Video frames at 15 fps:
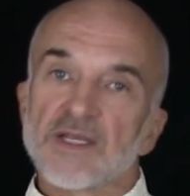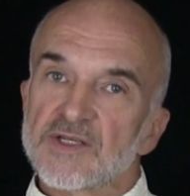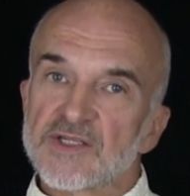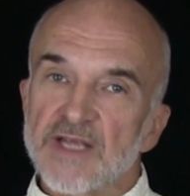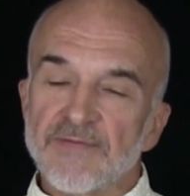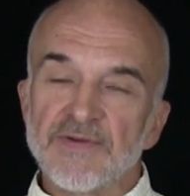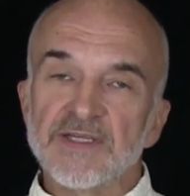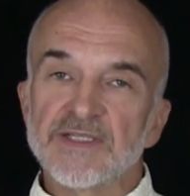
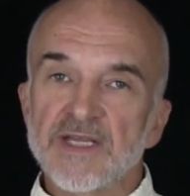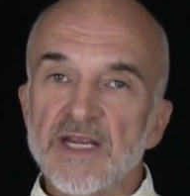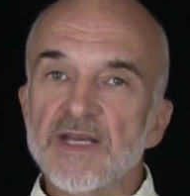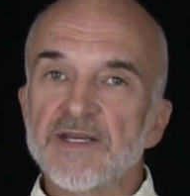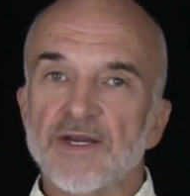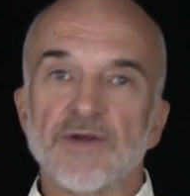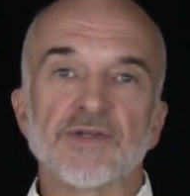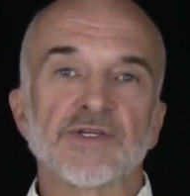
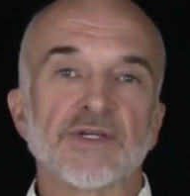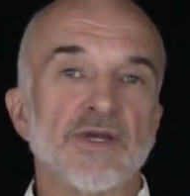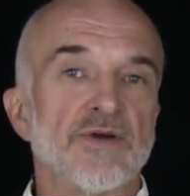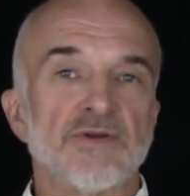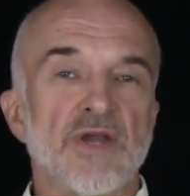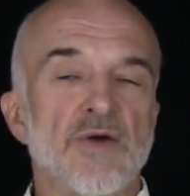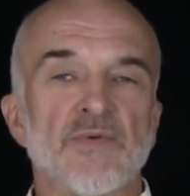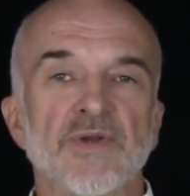17 years
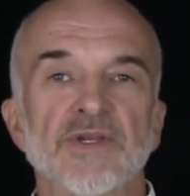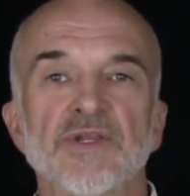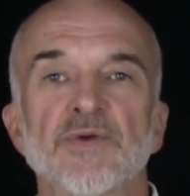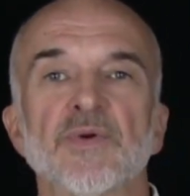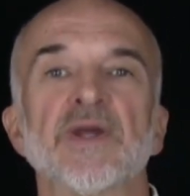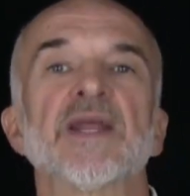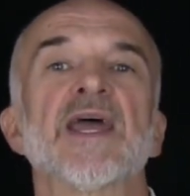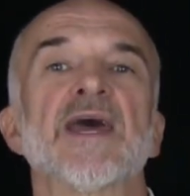ago, no one
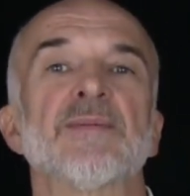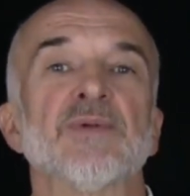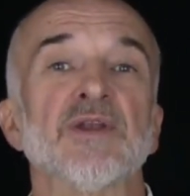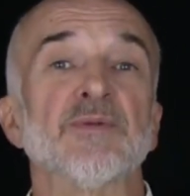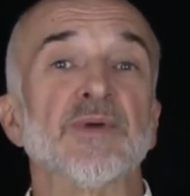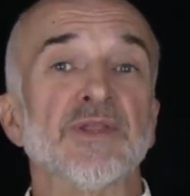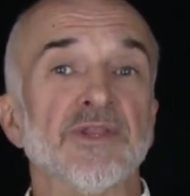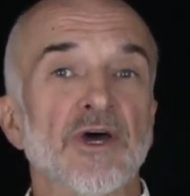knew what
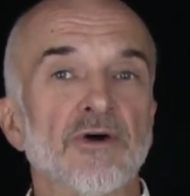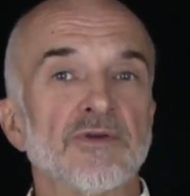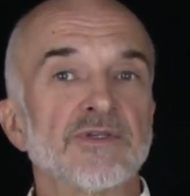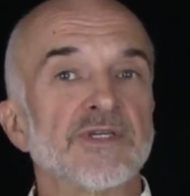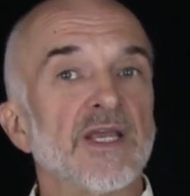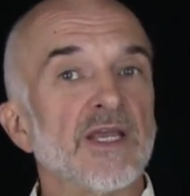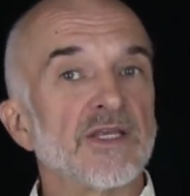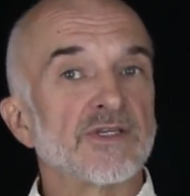happened, but
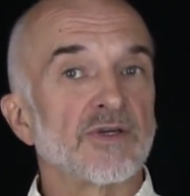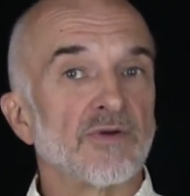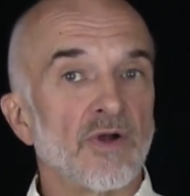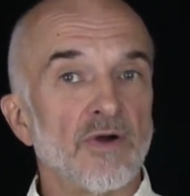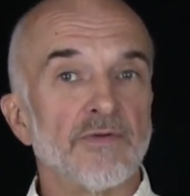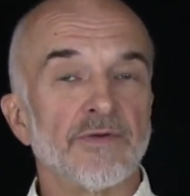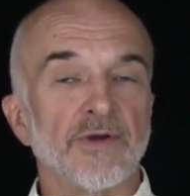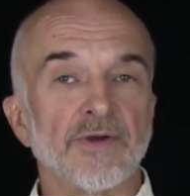those days are
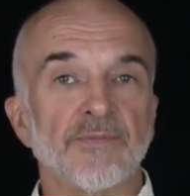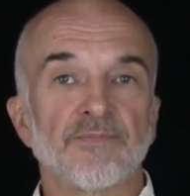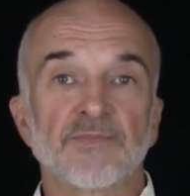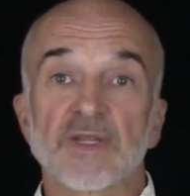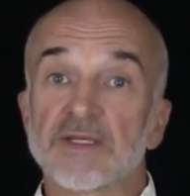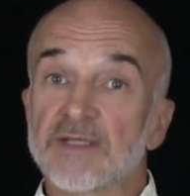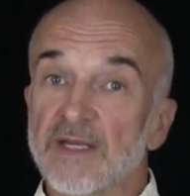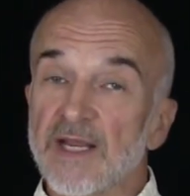over.
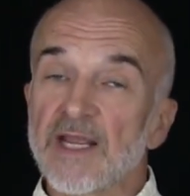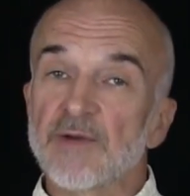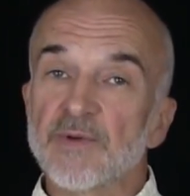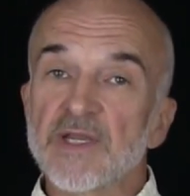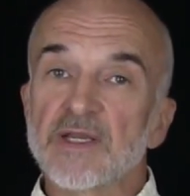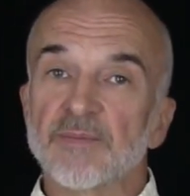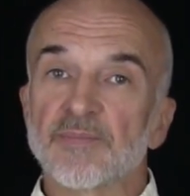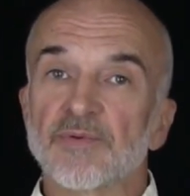Today
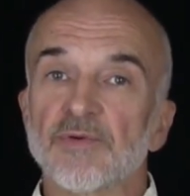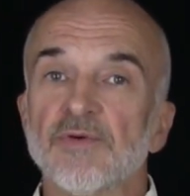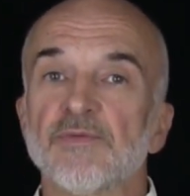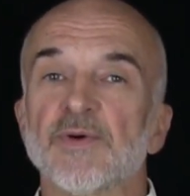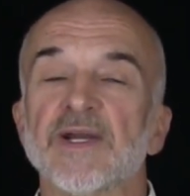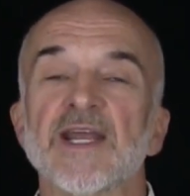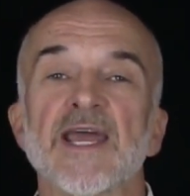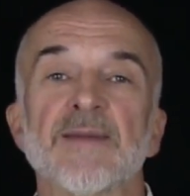we can prove
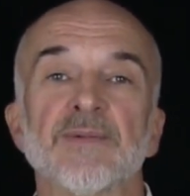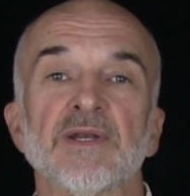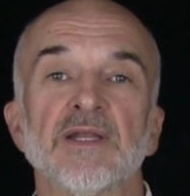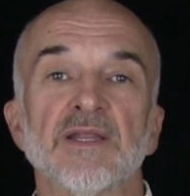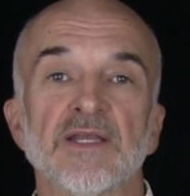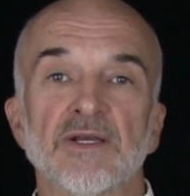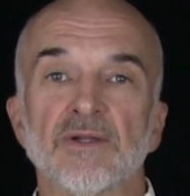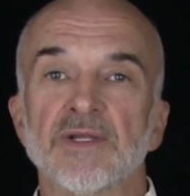what happened,
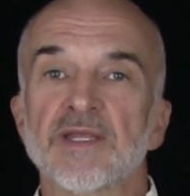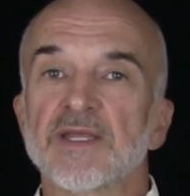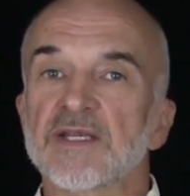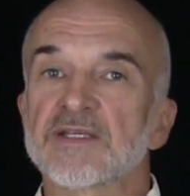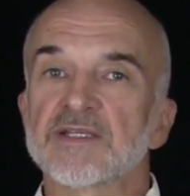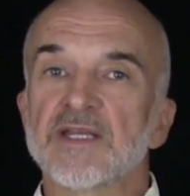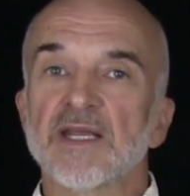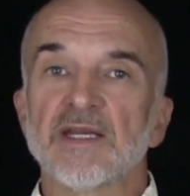and the only
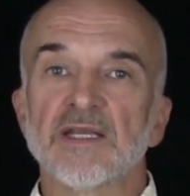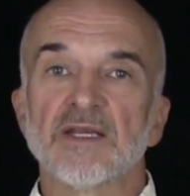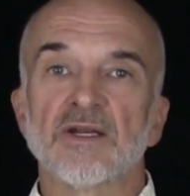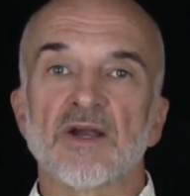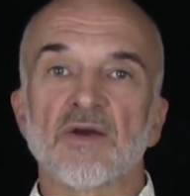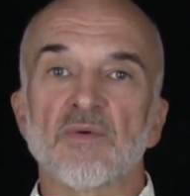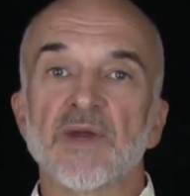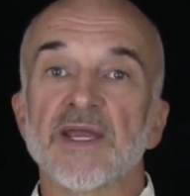thing standing in
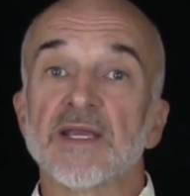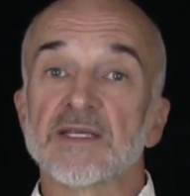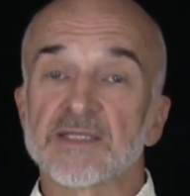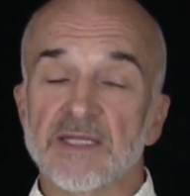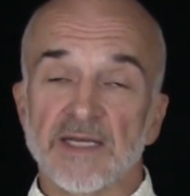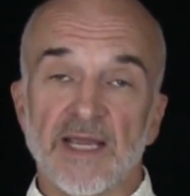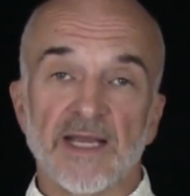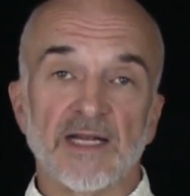our way is
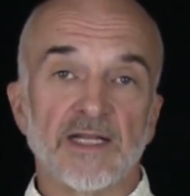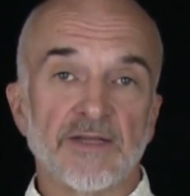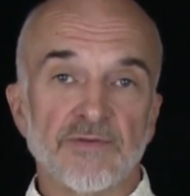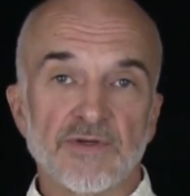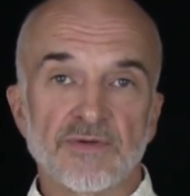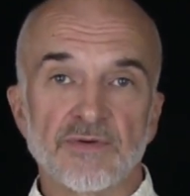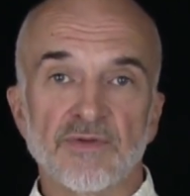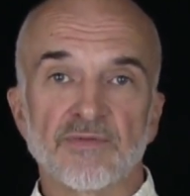the
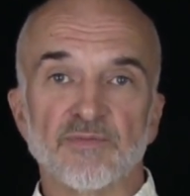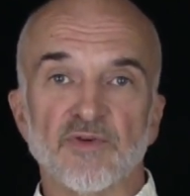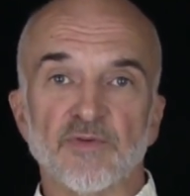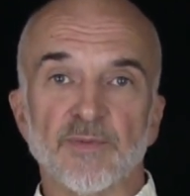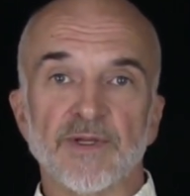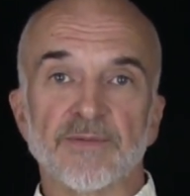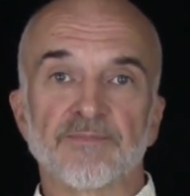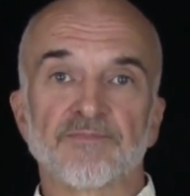9/11 truth
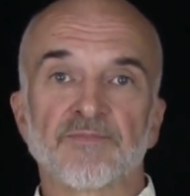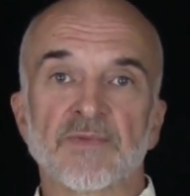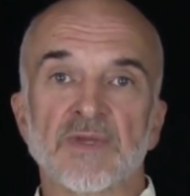movement.